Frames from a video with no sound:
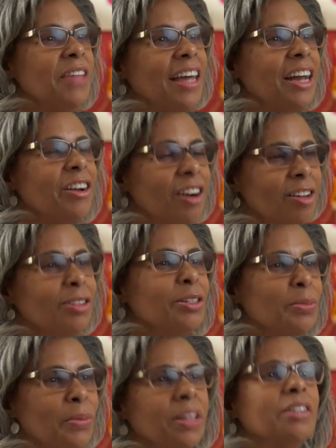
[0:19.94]
that our
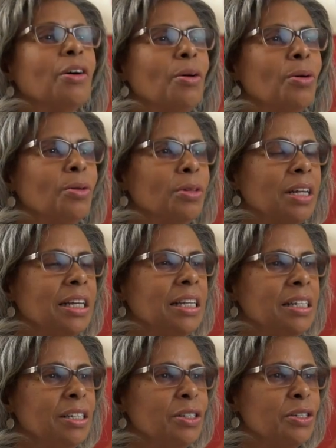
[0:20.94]
ultimate goal
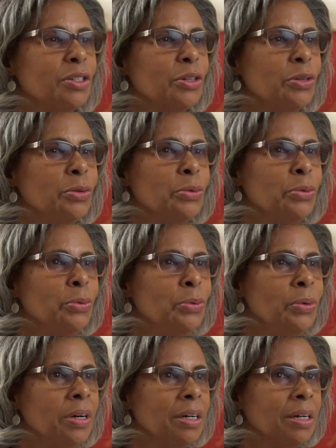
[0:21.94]
is to
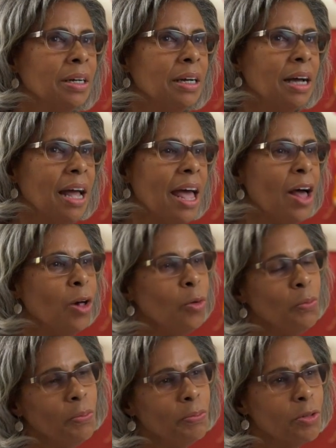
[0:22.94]

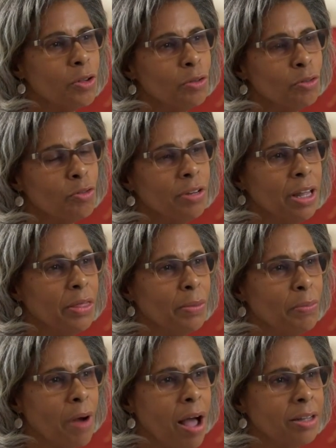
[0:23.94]
help children in the
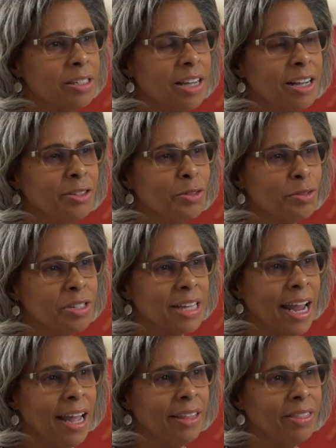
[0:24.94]
Bronx
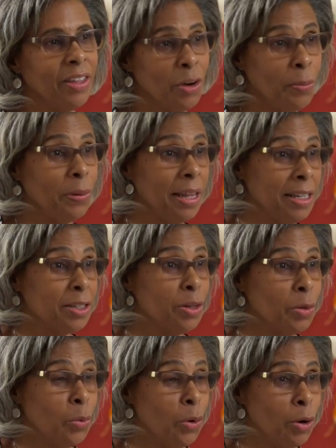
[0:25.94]
understand their place in
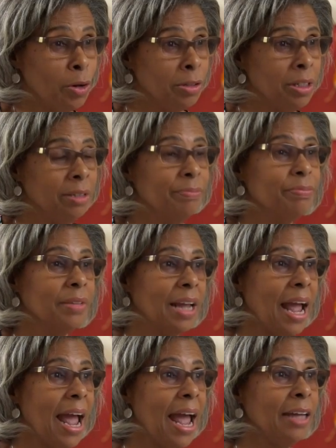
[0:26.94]
the world
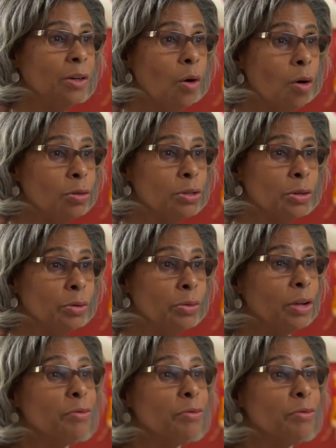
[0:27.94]
and also their